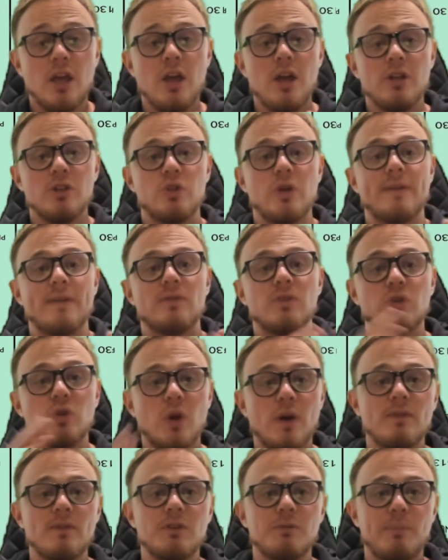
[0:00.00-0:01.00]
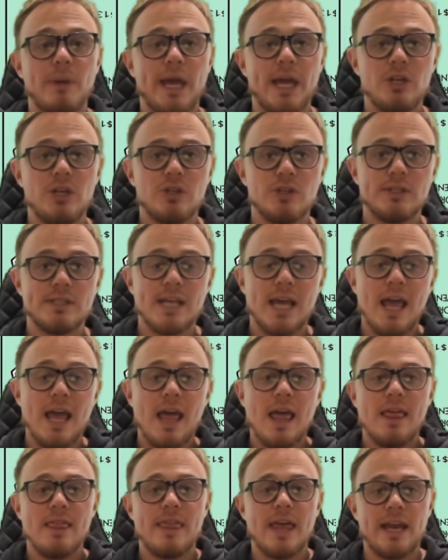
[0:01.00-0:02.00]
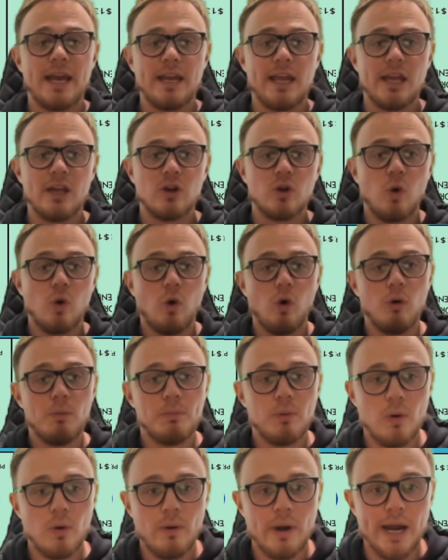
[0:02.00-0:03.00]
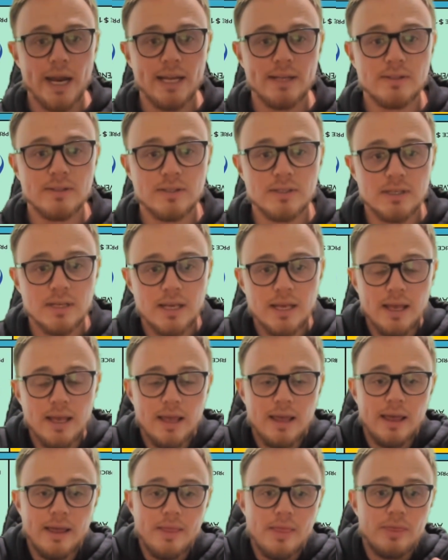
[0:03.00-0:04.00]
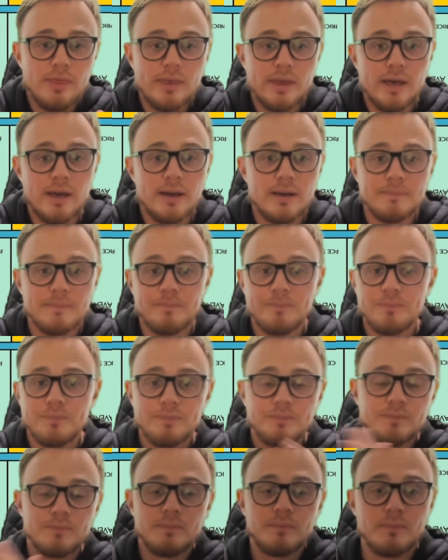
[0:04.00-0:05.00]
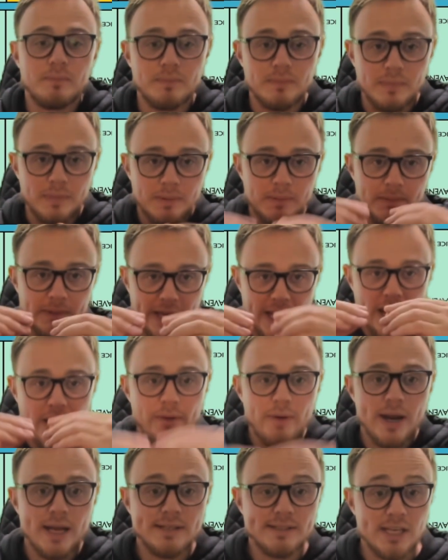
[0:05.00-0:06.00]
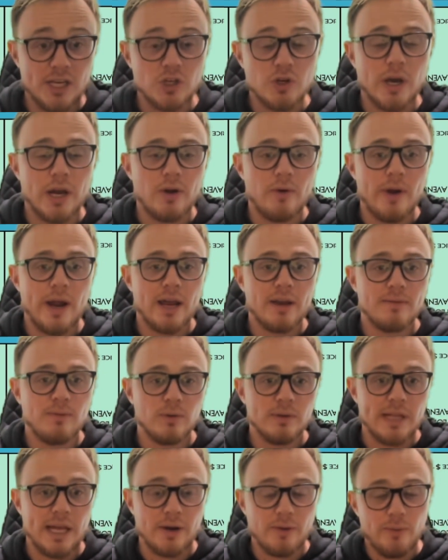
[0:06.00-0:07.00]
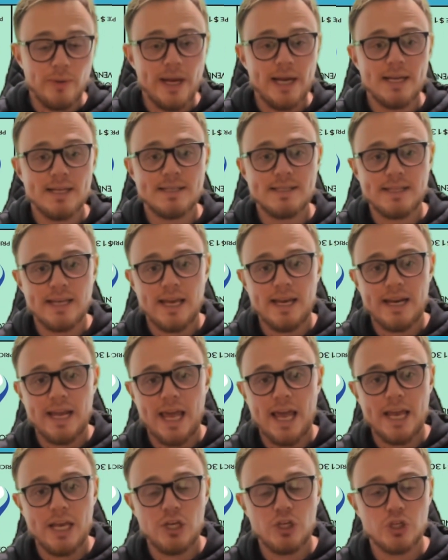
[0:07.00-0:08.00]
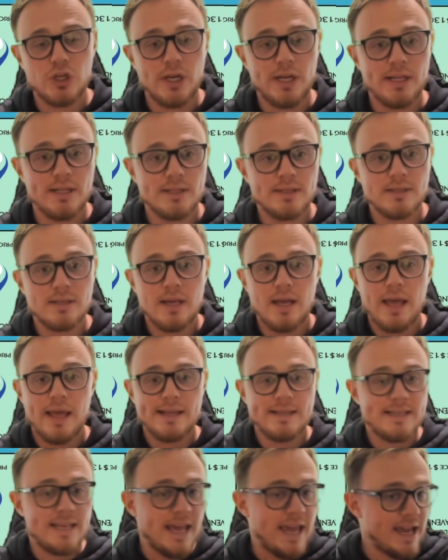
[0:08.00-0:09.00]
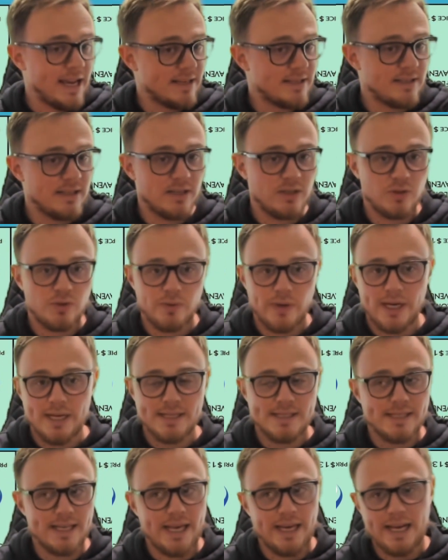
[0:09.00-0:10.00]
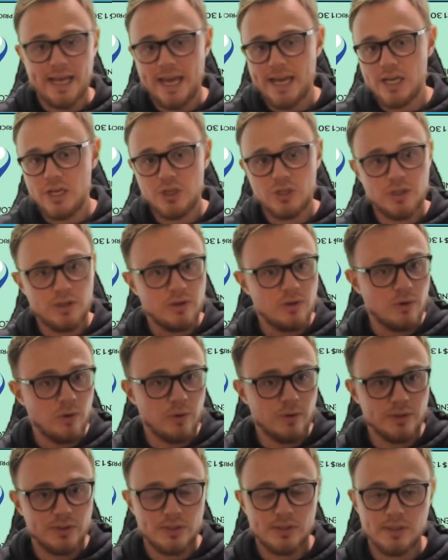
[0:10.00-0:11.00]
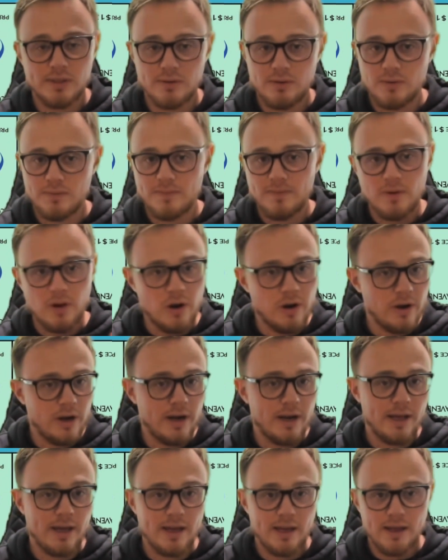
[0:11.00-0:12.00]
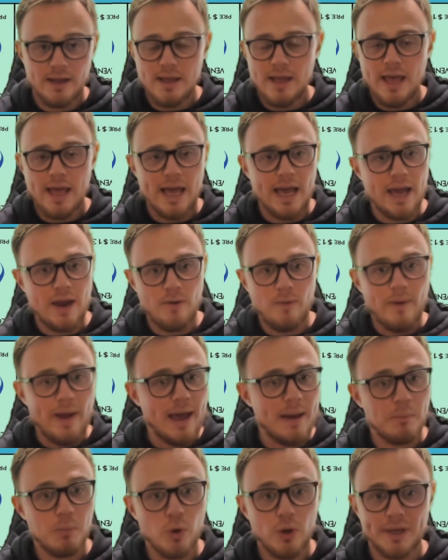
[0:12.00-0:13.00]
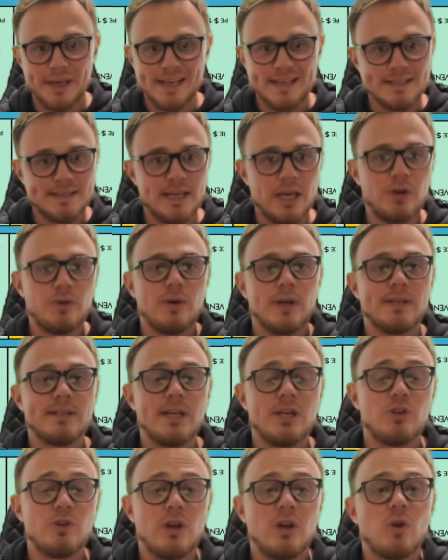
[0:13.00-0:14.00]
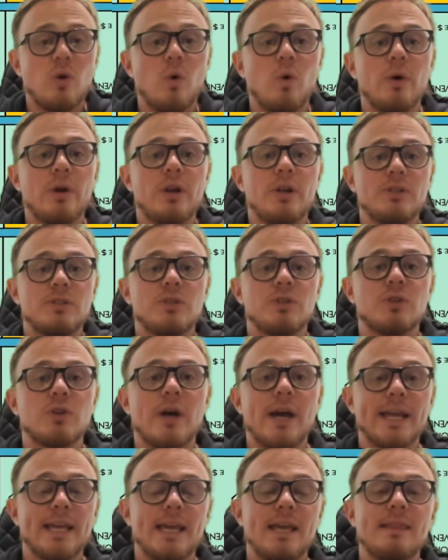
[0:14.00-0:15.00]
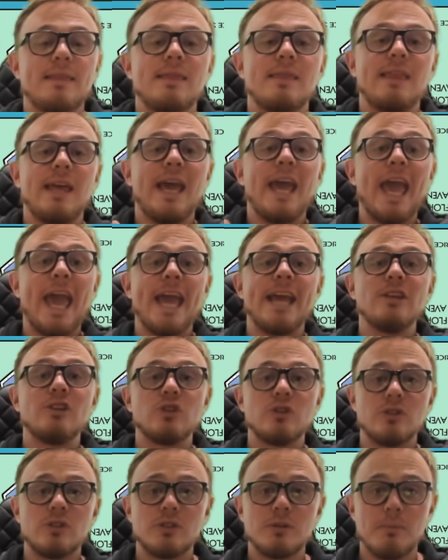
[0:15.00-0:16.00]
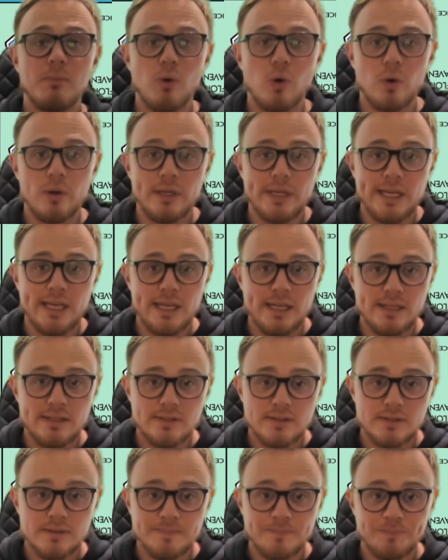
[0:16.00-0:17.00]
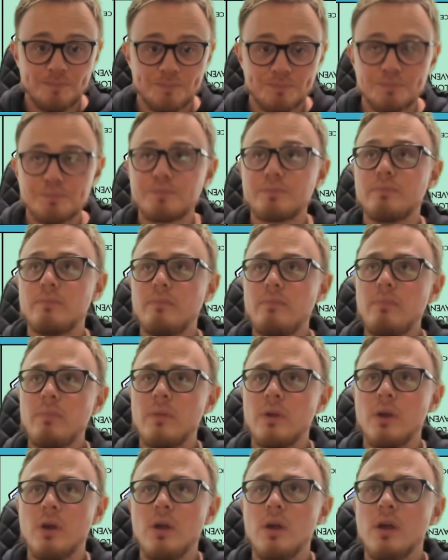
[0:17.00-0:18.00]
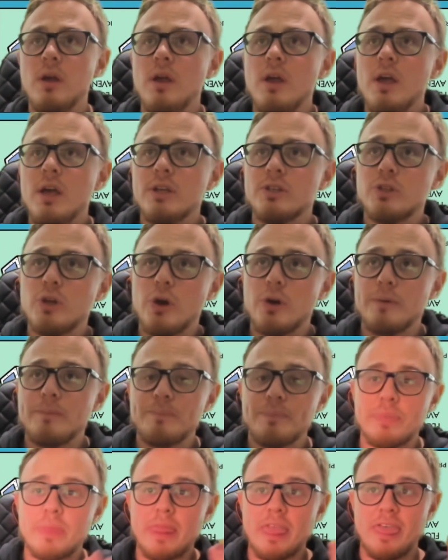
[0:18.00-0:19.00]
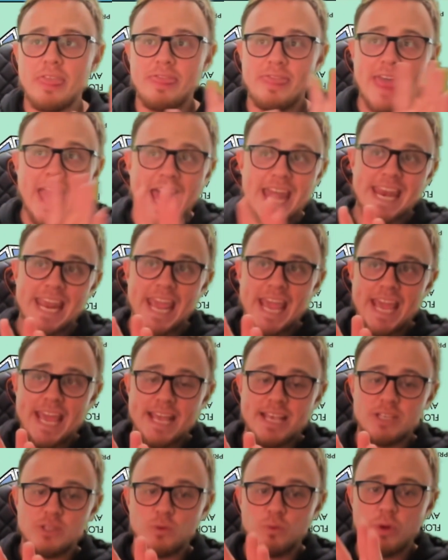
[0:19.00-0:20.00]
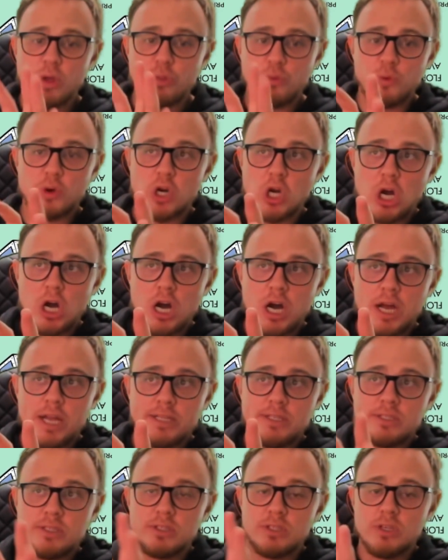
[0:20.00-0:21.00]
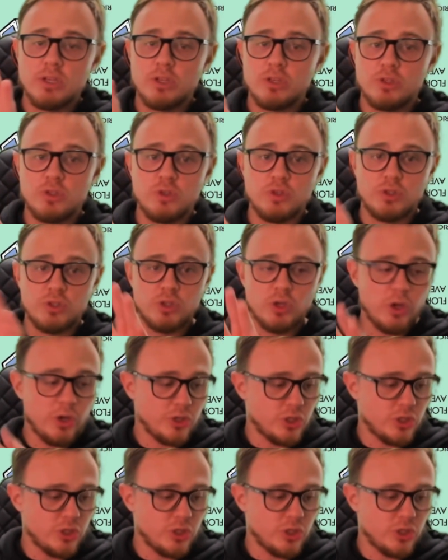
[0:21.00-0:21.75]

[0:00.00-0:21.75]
To have service pages that incorporate the areas they're trying to rank for, like real estate agent Texas, real estate agent Austin, Florida, Ramburg, etc., in order to try get their agents more leads. So that is with regards to search